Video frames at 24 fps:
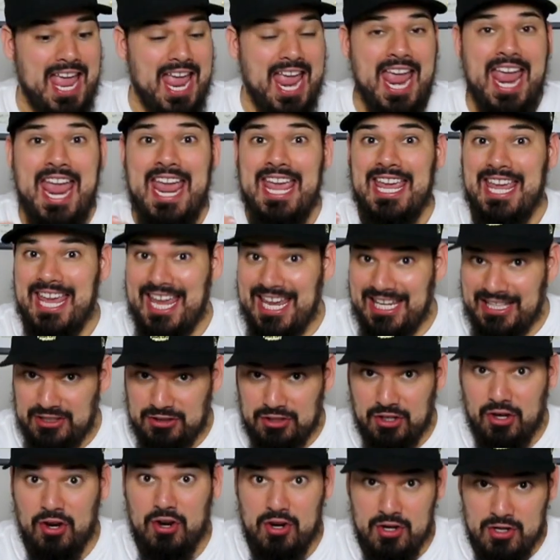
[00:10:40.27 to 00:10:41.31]
an
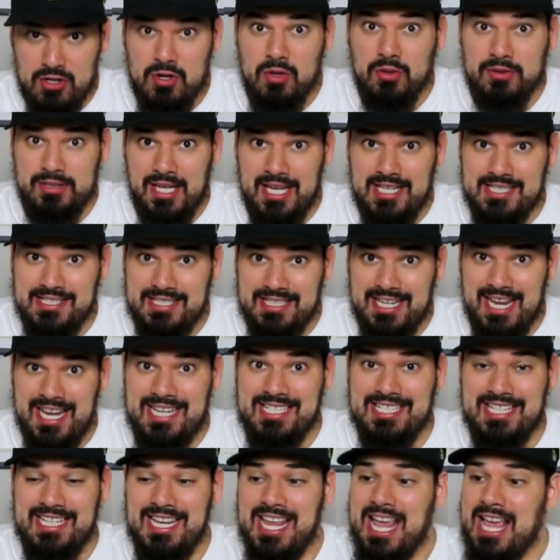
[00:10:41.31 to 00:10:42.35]
eternal
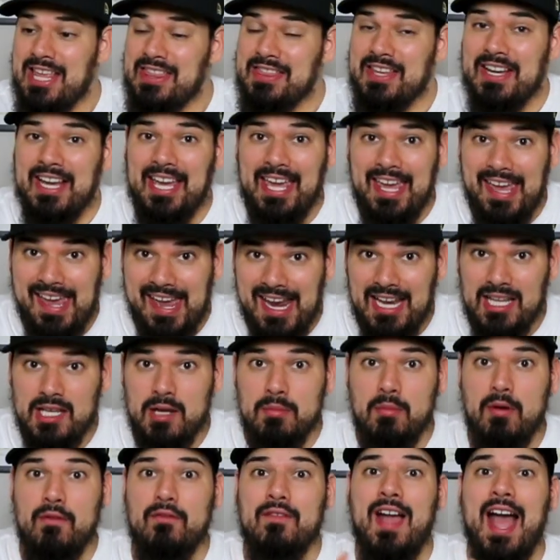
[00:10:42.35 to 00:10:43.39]
destination, the
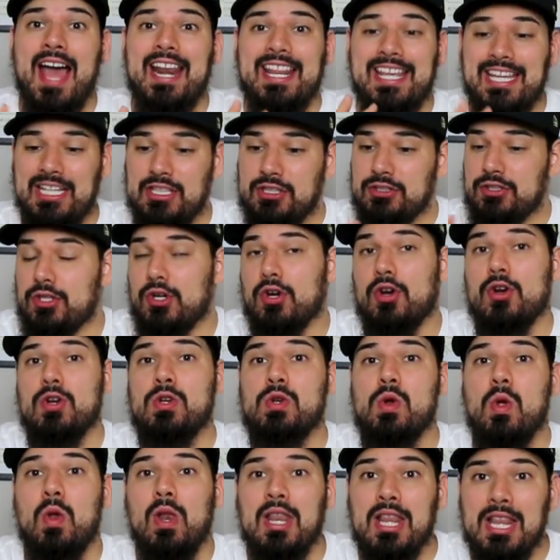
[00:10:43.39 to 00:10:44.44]
kingdom of God,
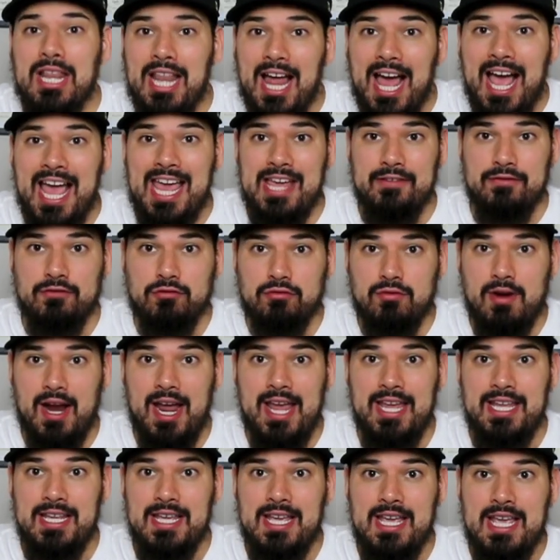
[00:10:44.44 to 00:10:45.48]
eternal life,
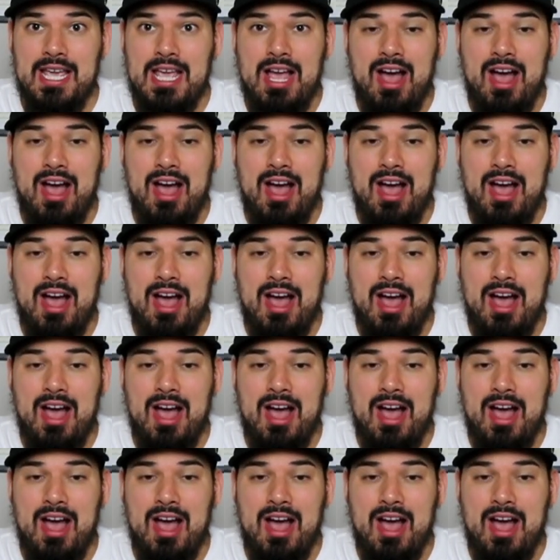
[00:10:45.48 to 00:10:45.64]
right?